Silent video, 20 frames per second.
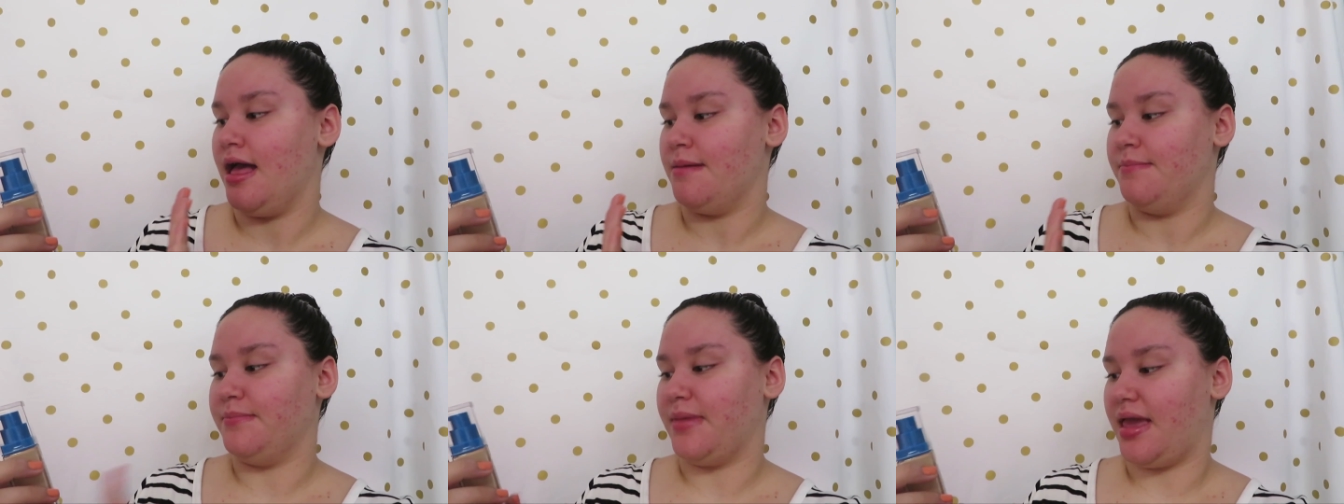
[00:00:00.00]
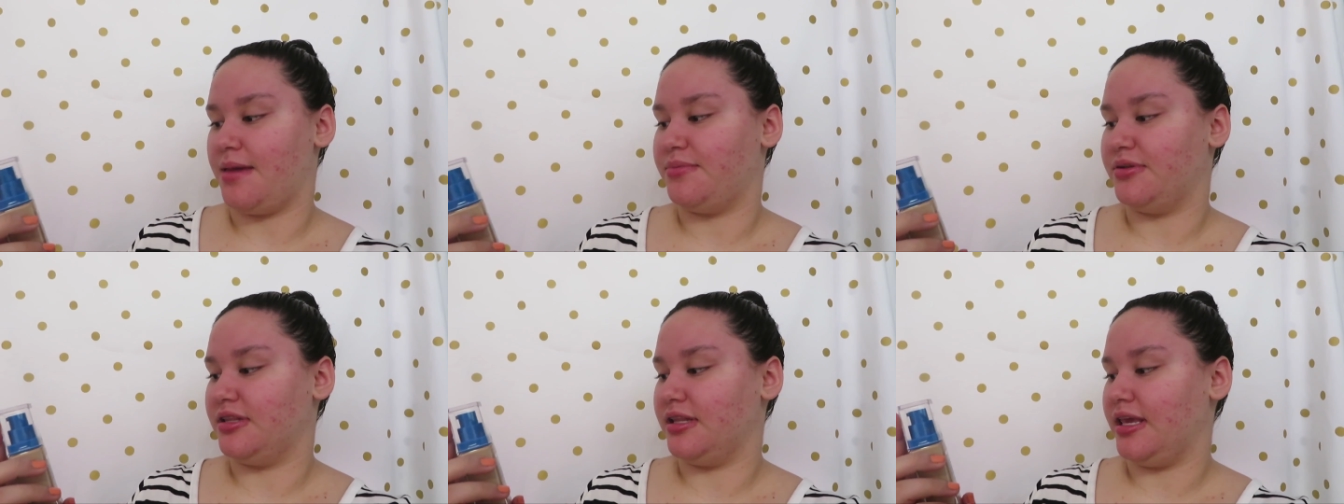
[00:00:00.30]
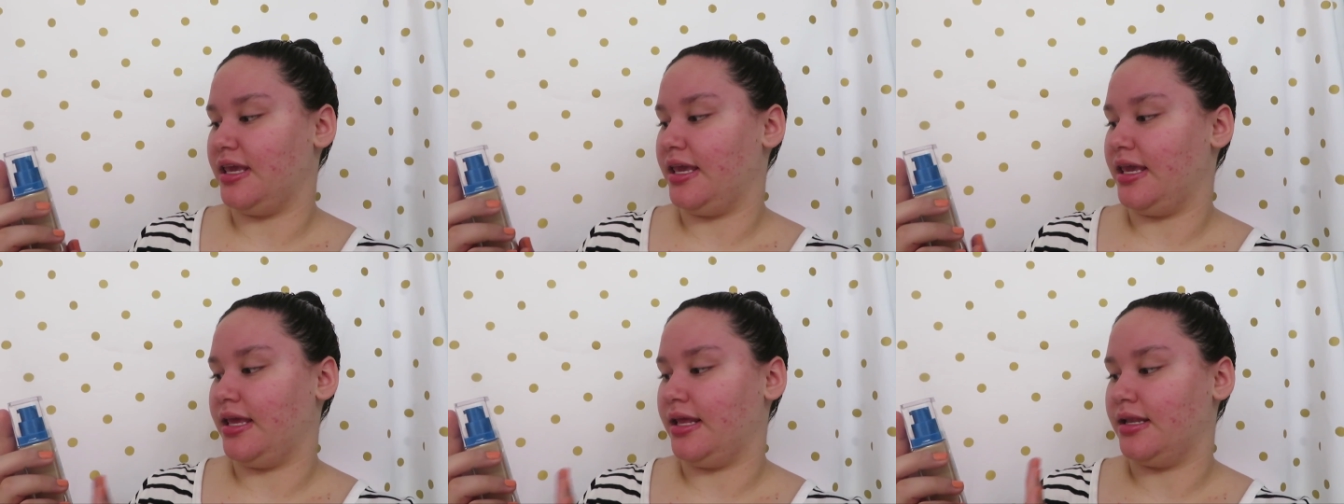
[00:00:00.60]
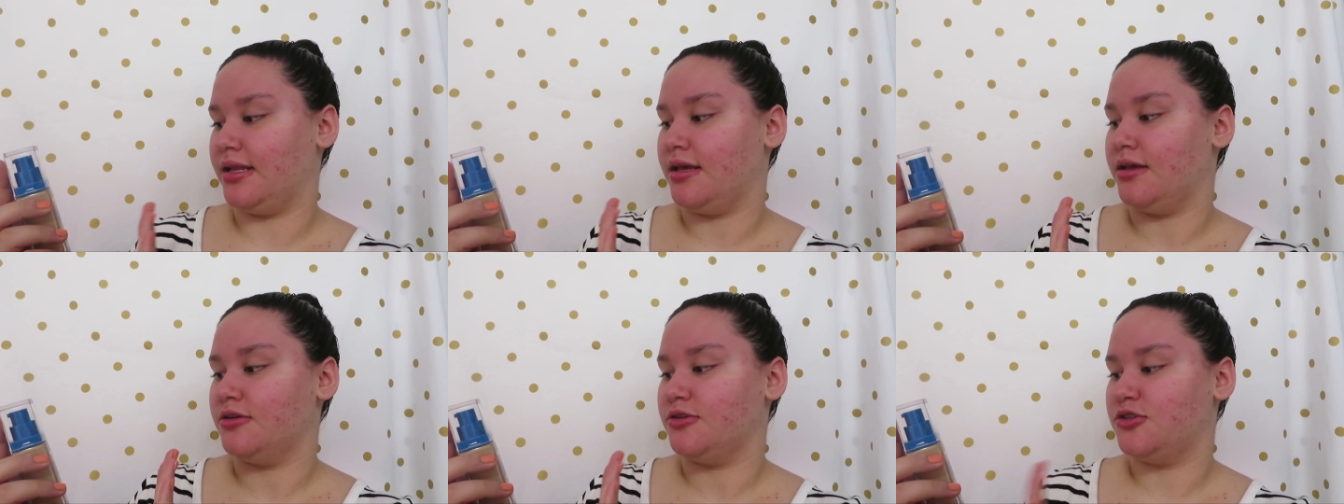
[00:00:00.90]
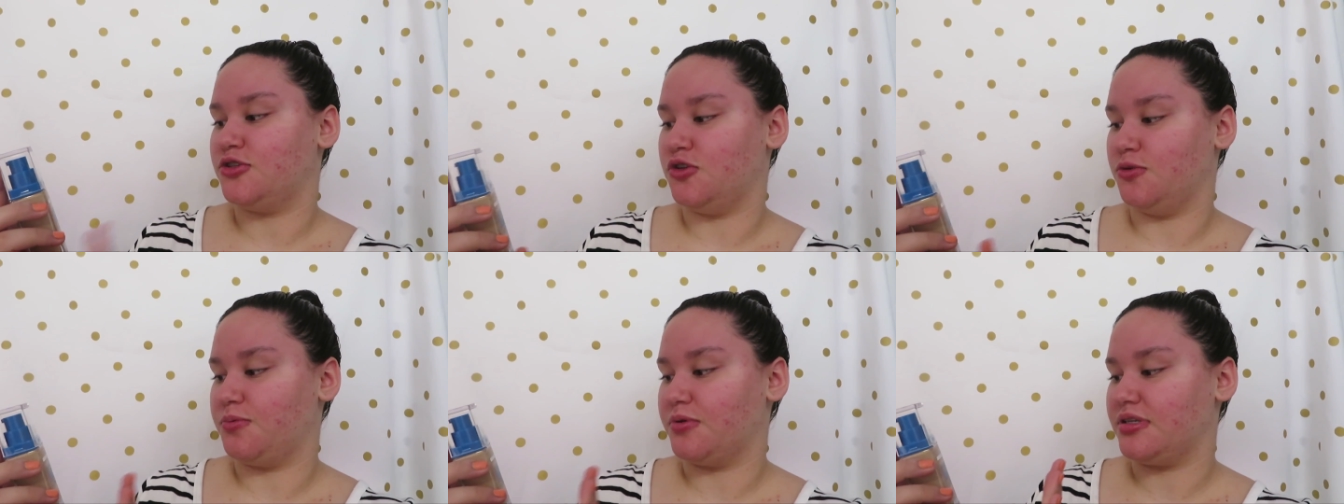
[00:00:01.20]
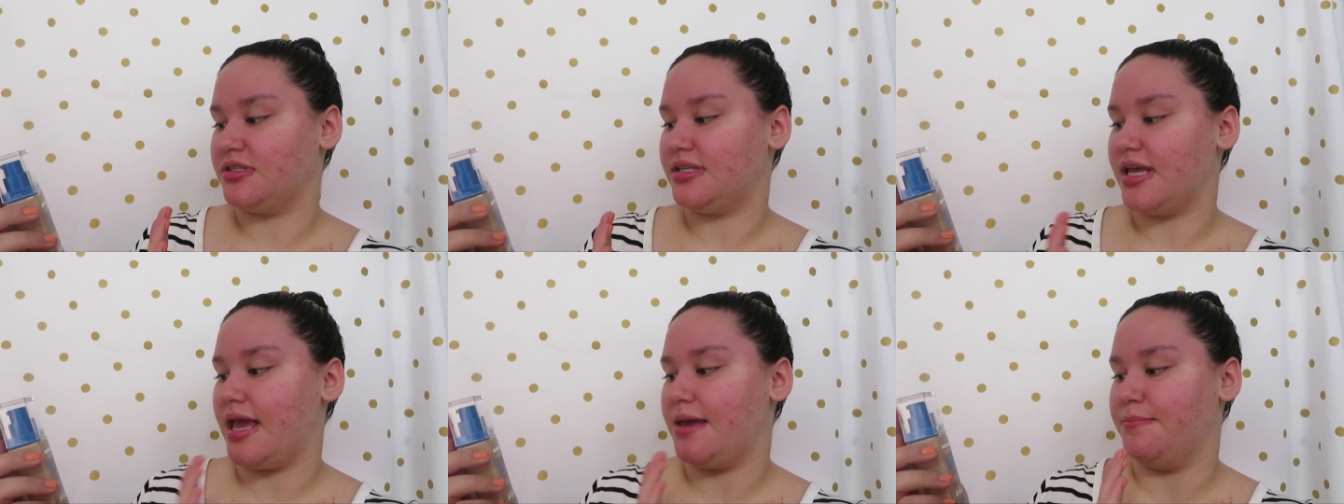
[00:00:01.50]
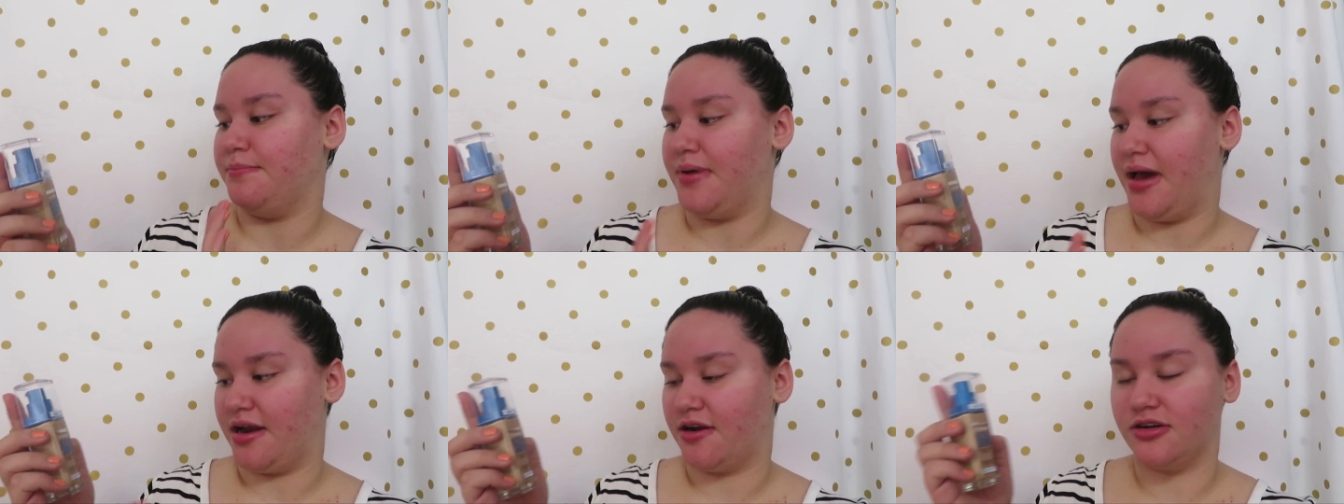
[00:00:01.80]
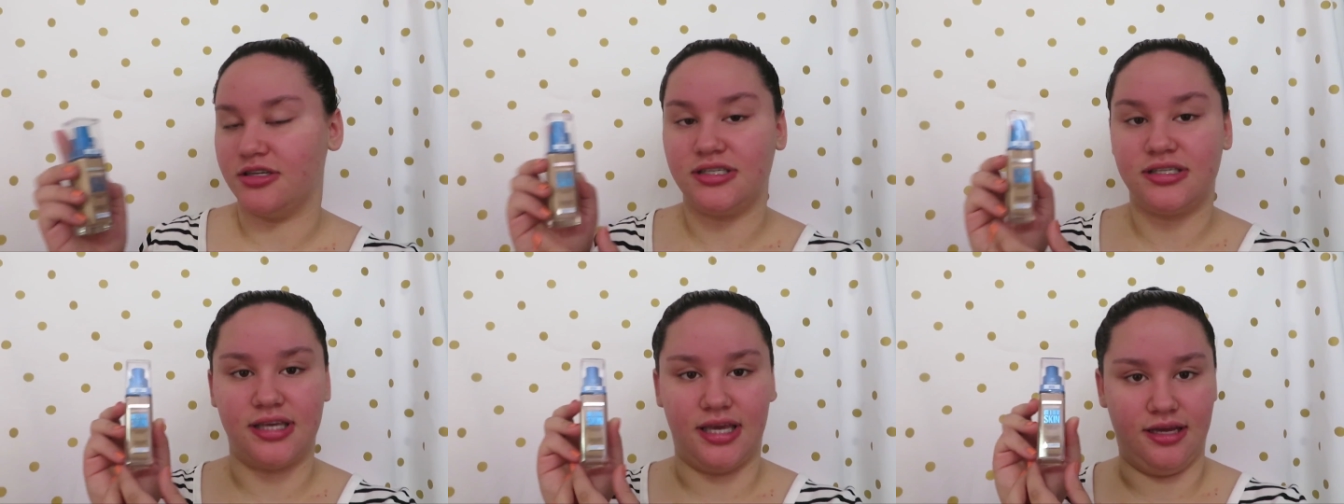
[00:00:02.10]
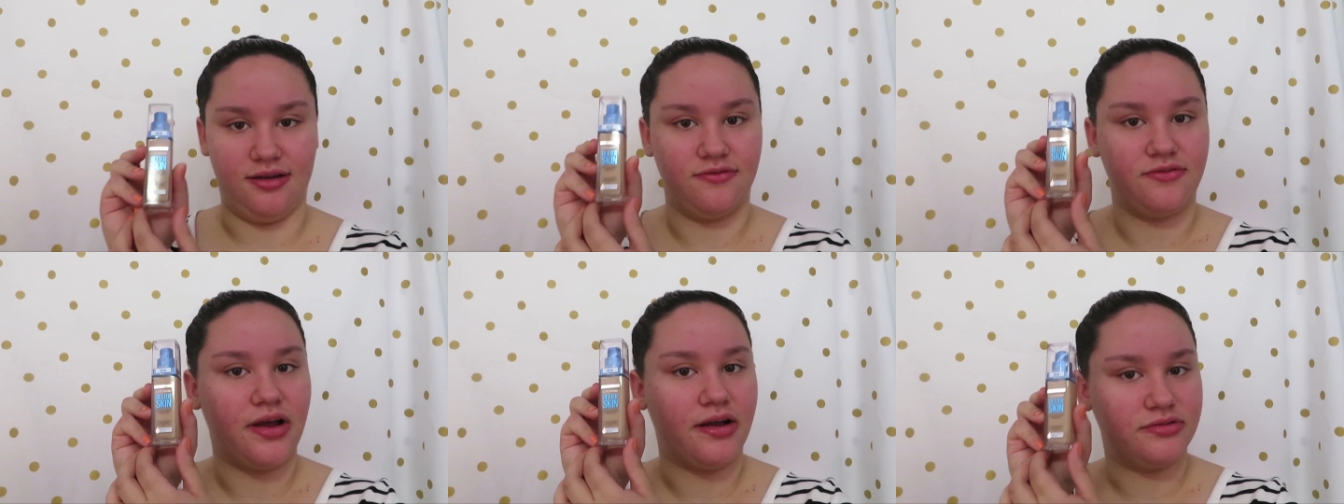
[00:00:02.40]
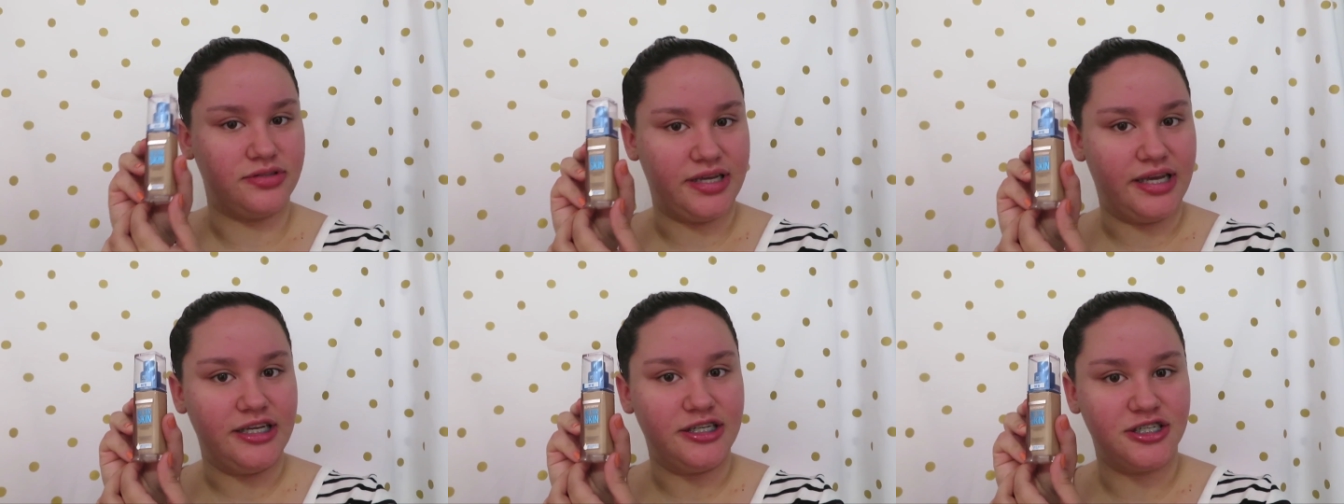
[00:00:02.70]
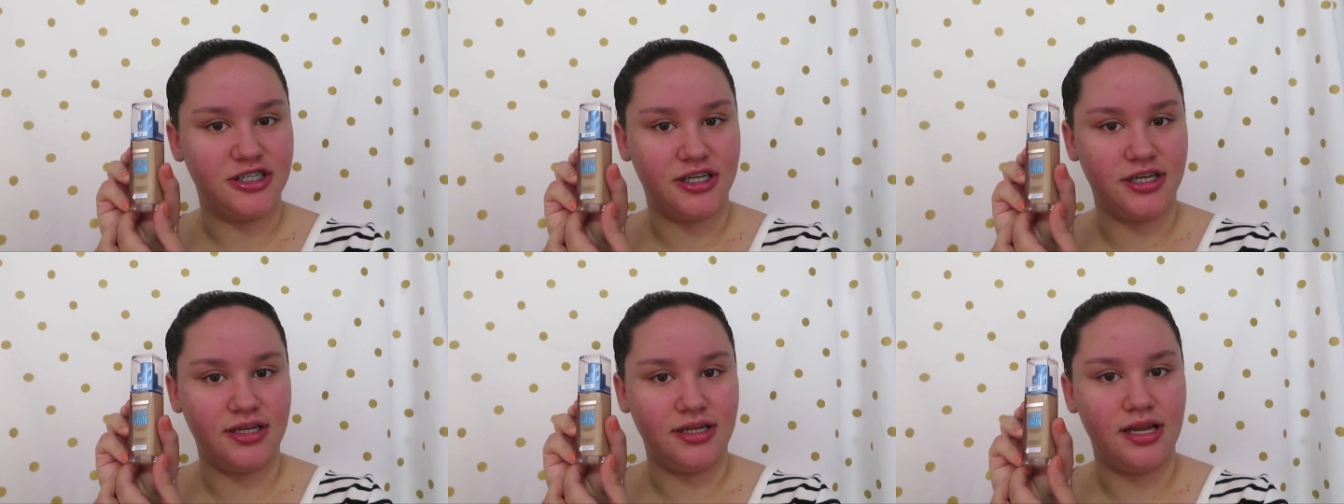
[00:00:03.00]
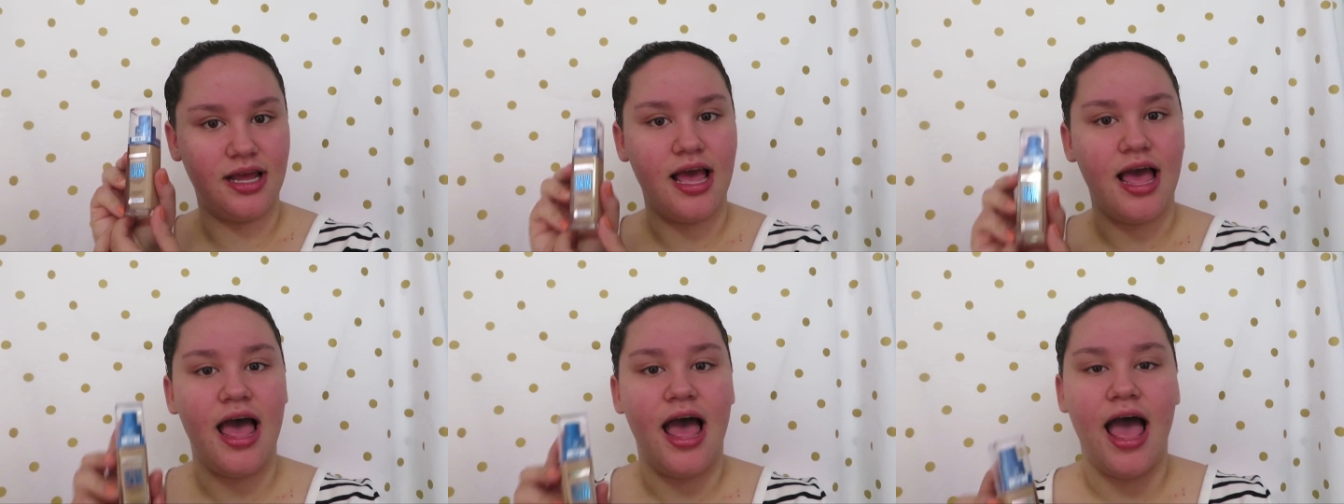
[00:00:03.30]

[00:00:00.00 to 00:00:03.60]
Maybelline Superstay Better Skin Foundation.